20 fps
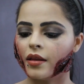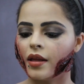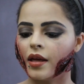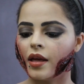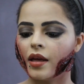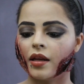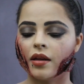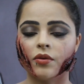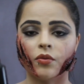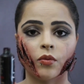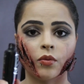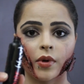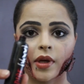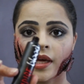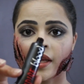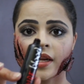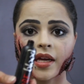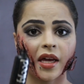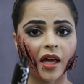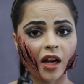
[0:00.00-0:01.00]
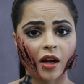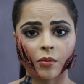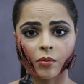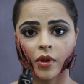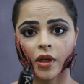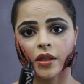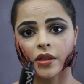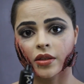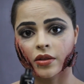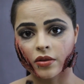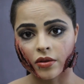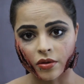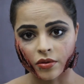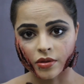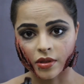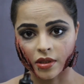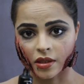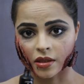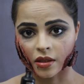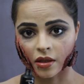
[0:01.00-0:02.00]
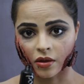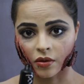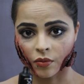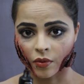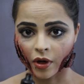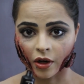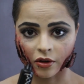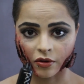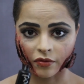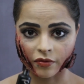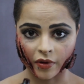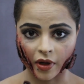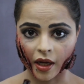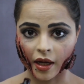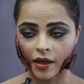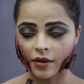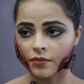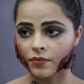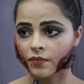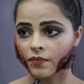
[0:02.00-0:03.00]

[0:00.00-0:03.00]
then any kind of blood you use is gonna work fine.